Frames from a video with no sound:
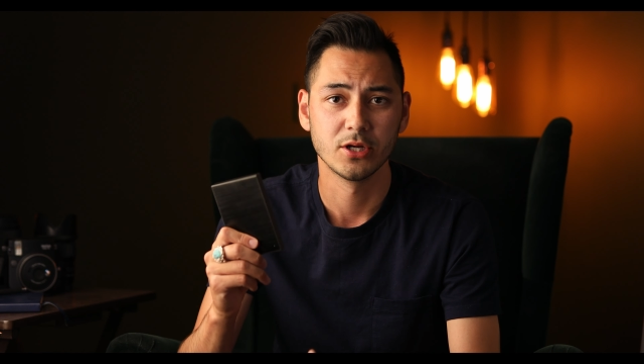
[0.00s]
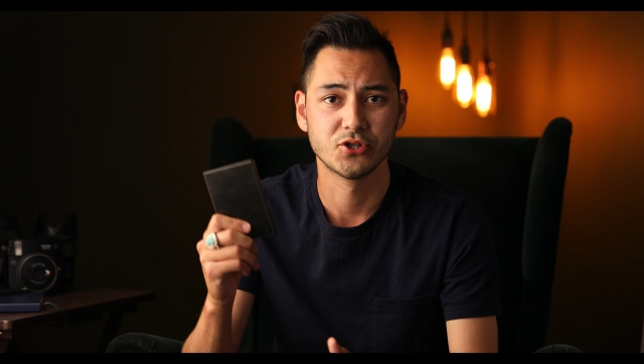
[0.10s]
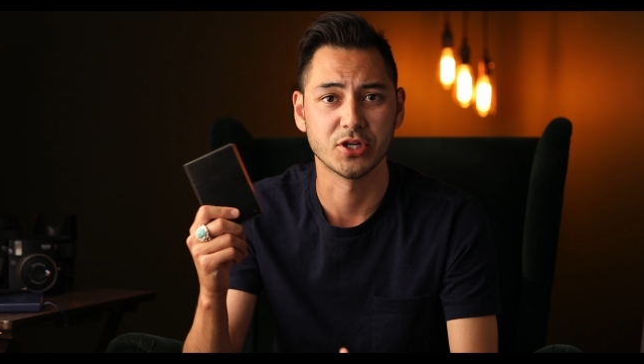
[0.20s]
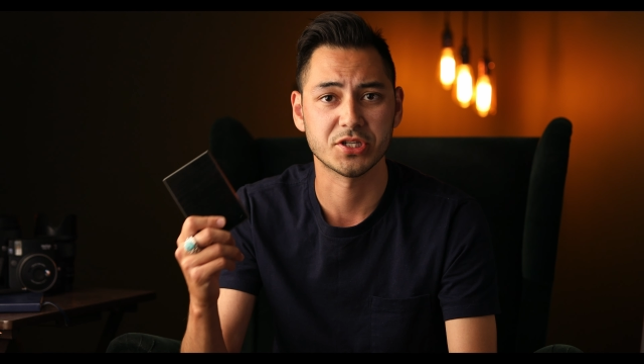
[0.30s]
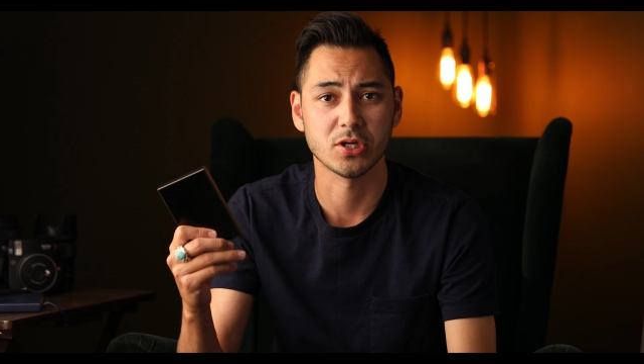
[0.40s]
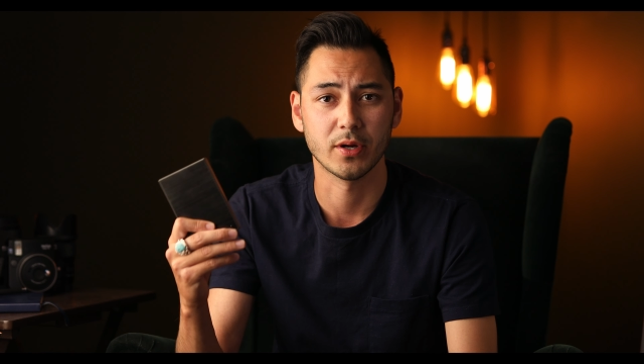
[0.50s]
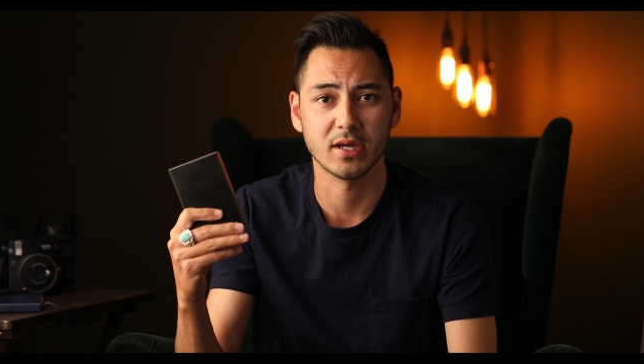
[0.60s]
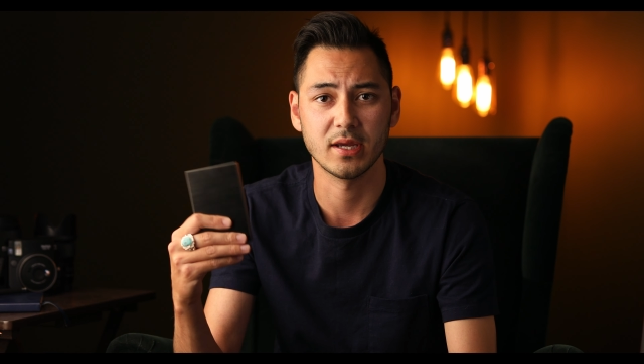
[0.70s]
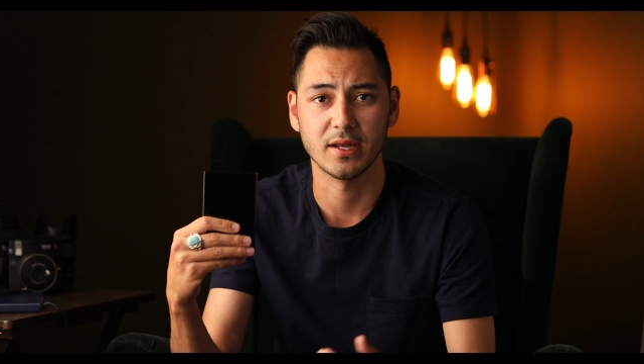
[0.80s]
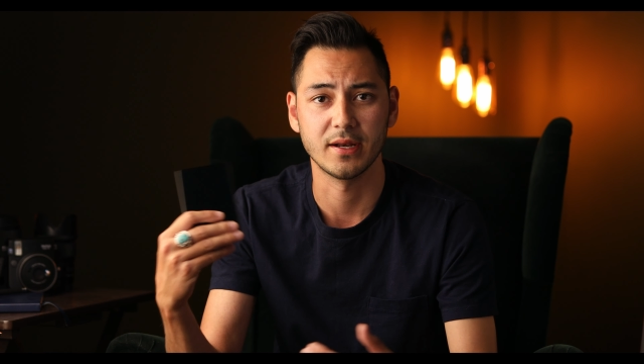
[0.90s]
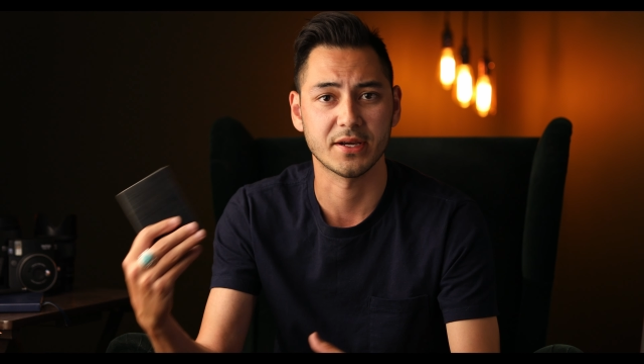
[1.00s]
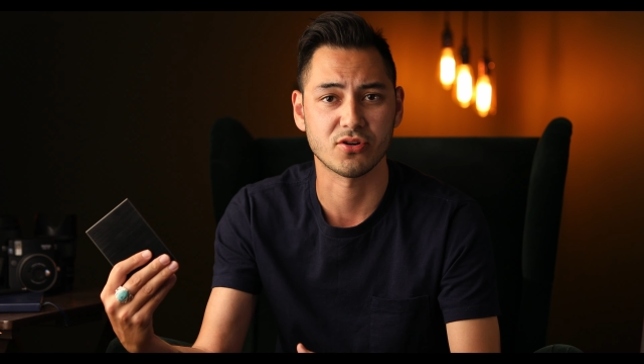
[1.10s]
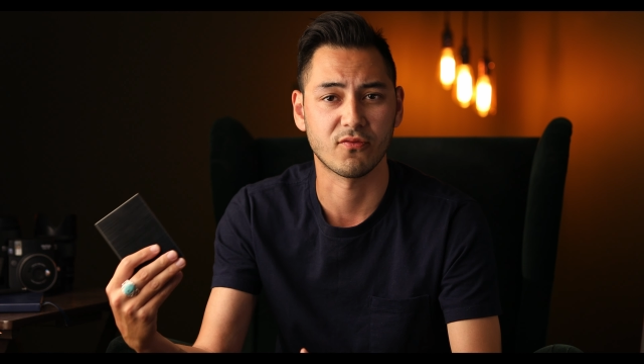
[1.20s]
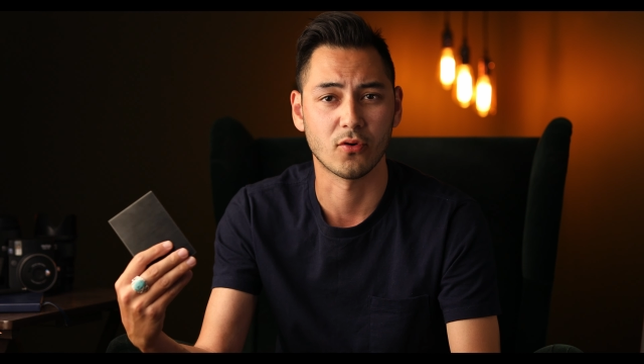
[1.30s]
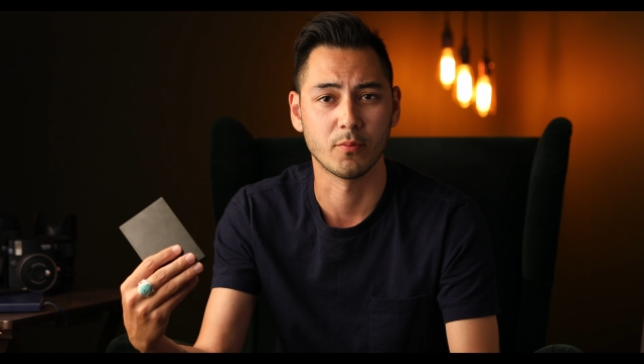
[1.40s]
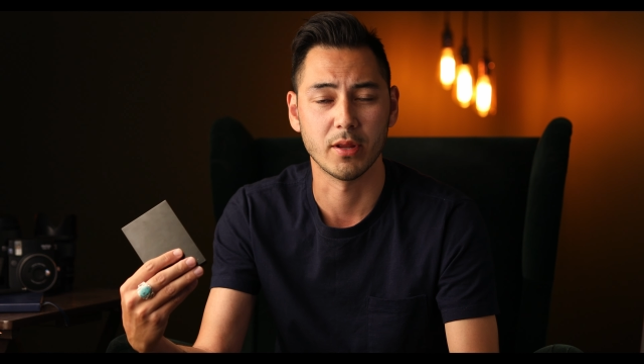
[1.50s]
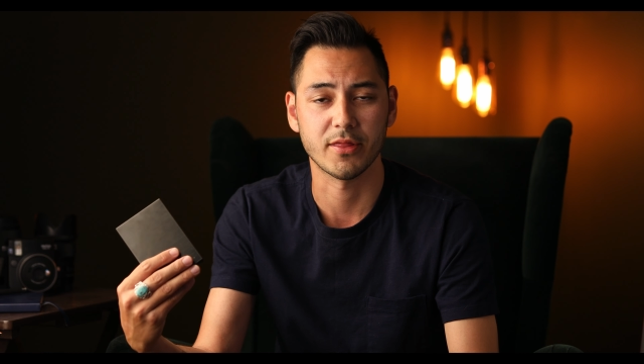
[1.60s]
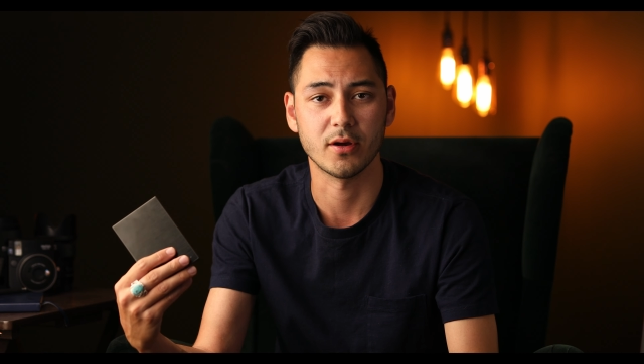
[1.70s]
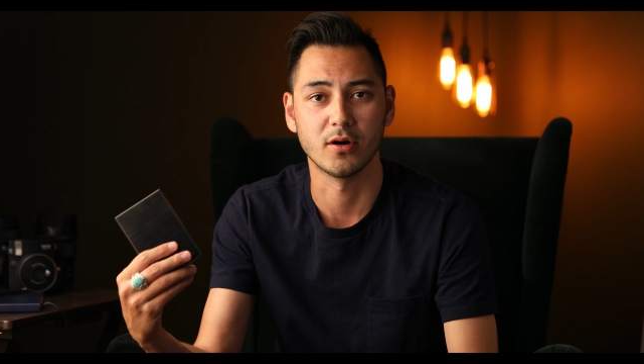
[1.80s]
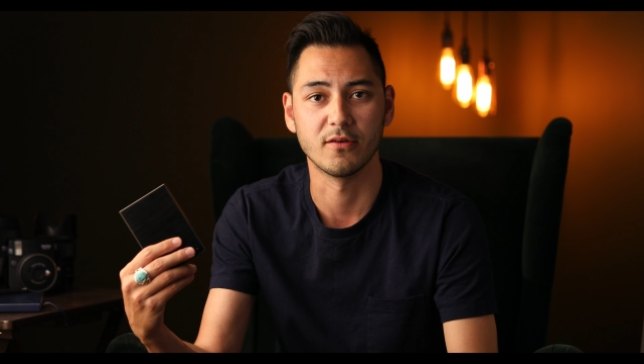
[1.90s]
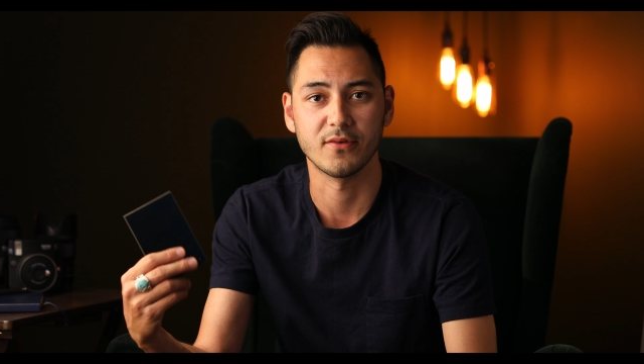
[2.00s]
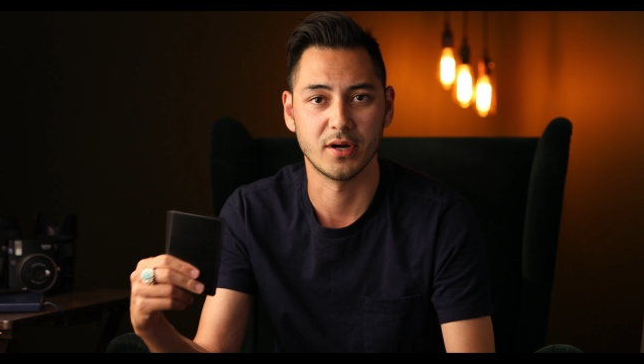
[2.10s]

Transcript: just so I can get an extra 4 months of